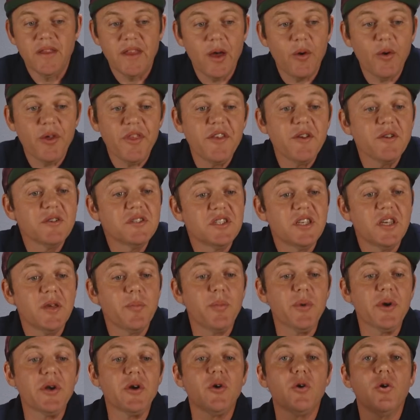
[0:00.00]
Now with your
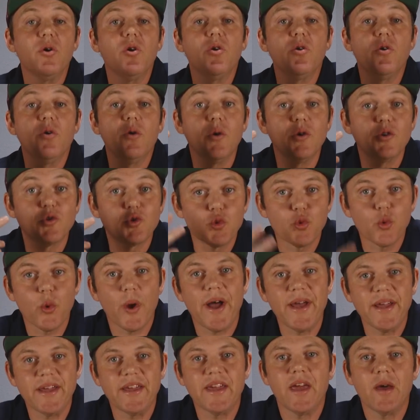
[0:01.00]
typical
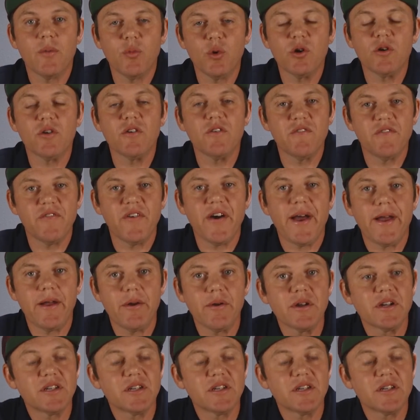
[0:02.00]
dry chemical fire